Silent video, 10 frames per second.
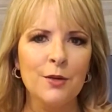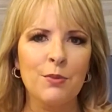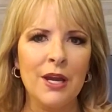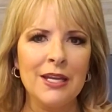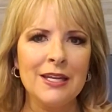
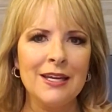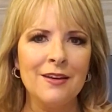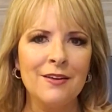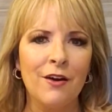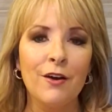
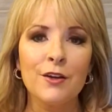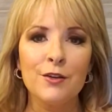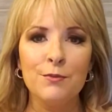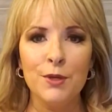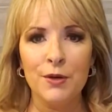celebrated in
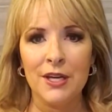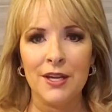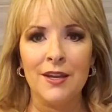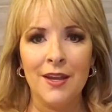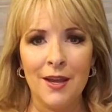our
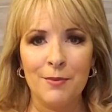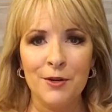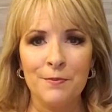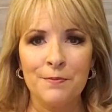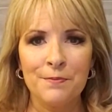community.
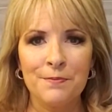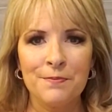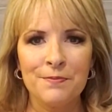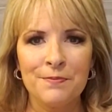Amber?